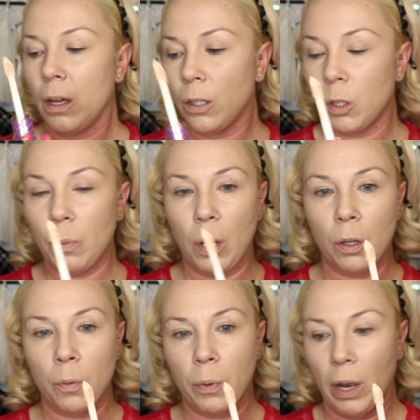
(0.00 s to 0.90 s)
a
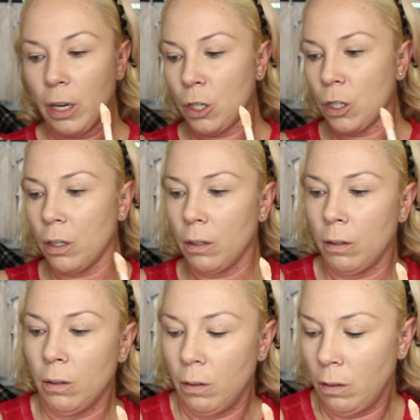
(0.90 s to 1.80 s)
smaller brush.
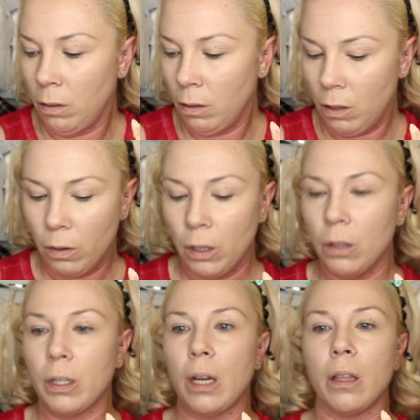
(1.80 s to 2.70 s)
You can
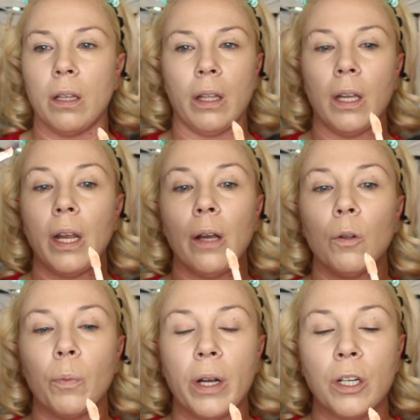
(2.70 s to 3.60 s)
use anything like an
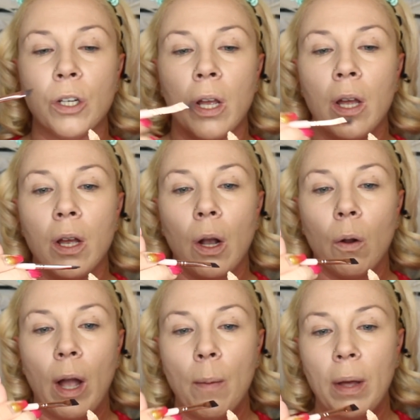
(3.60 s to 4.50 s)
angled brush.
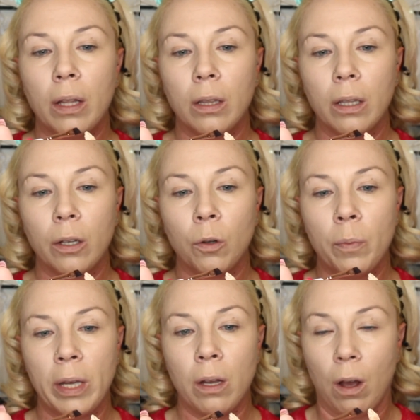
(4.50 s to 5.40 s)
Grab a little
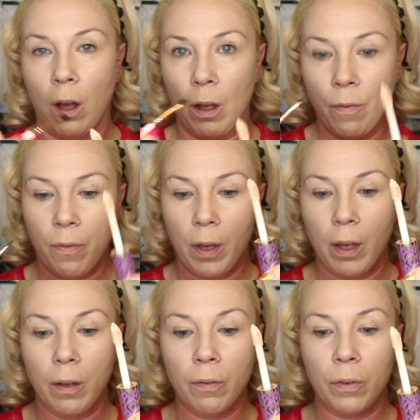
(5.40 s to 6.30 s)
bit off
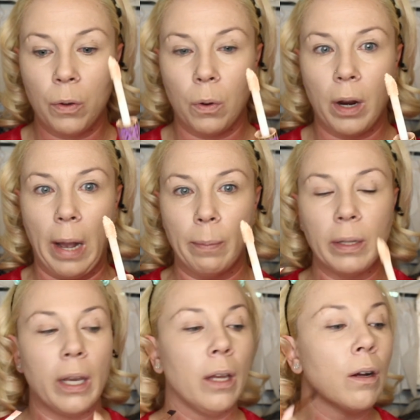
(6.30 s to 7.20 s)
of your
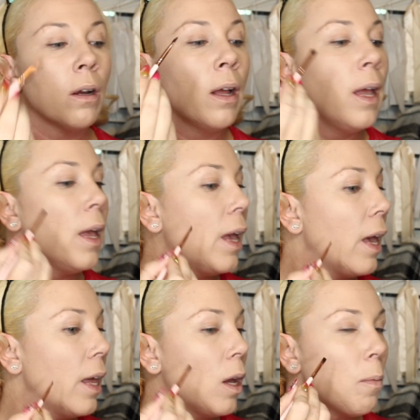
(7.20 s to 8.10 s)
applicator
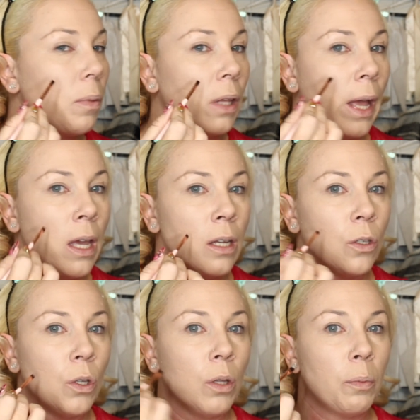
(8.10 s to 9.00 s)
and apply
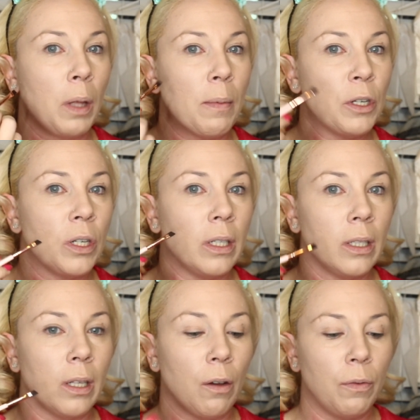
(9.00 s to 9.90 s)
it to the blemish
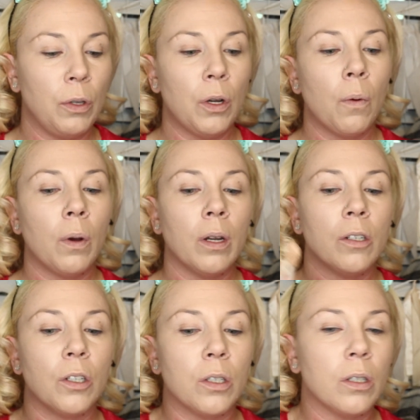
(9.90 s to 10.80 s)
itself. You don't want
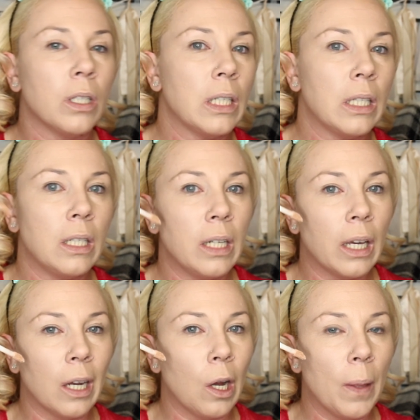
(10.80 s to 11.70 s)
to just
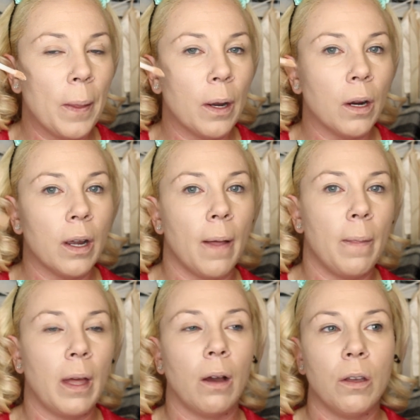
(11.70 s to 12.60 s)
stick it on there
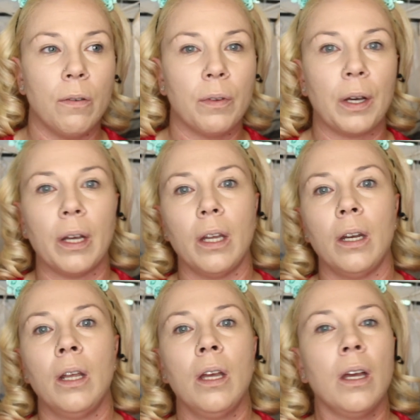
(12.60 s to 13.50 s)
and now you've got
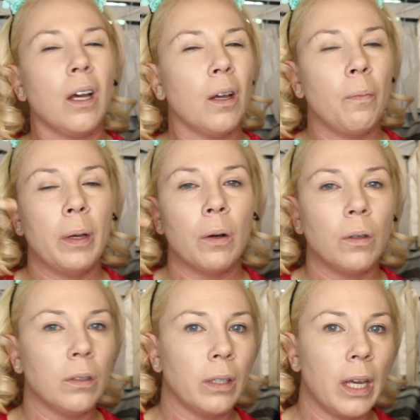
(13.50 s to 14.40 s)
a big
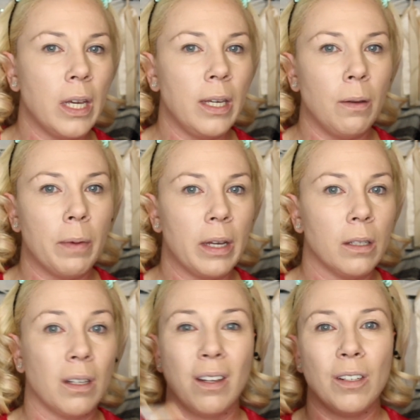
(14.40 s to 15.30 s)
old cakey
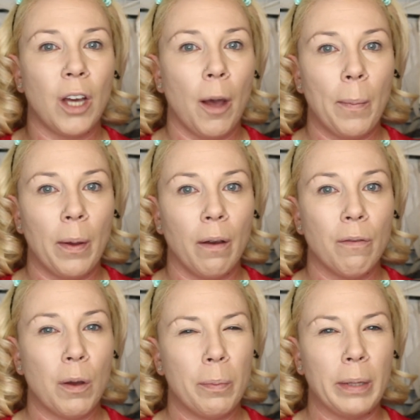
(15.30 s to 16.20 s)
mess on top of
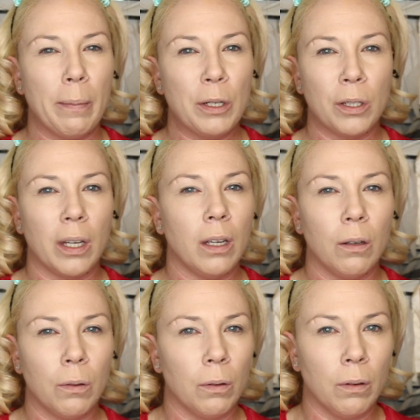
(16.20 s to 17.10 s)
a blemish that
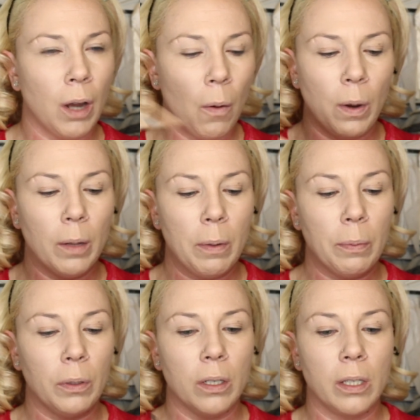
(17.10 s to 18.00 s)
you're not wanting
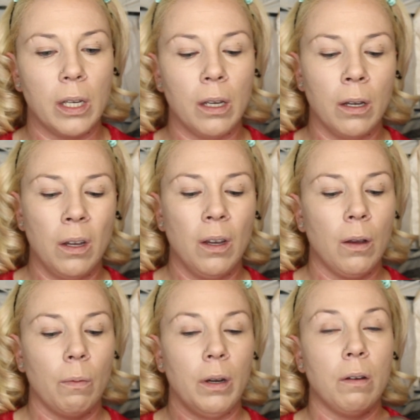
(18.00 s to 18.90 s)
people to see,
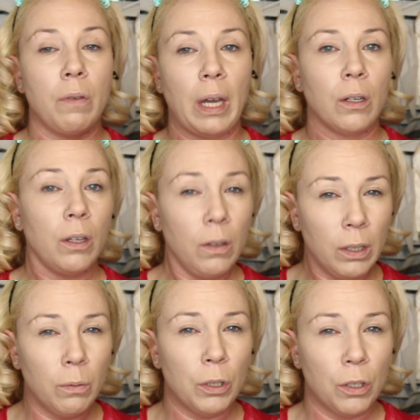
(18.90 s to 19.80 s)
when in fact all you
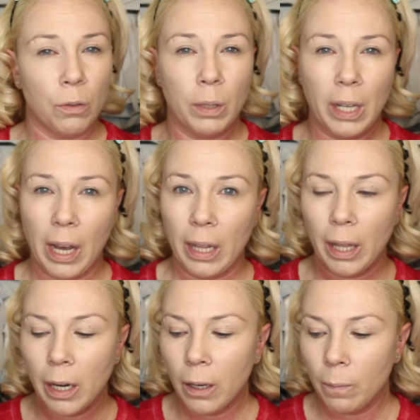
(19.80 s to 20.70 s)
did was just really
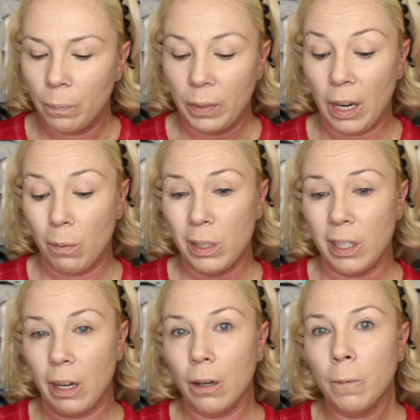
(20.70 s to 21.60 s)
highlight it, that it was
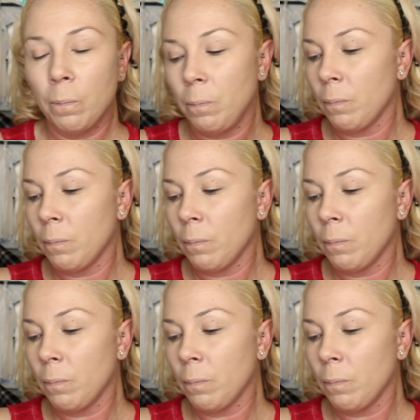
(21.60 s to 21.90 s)
there.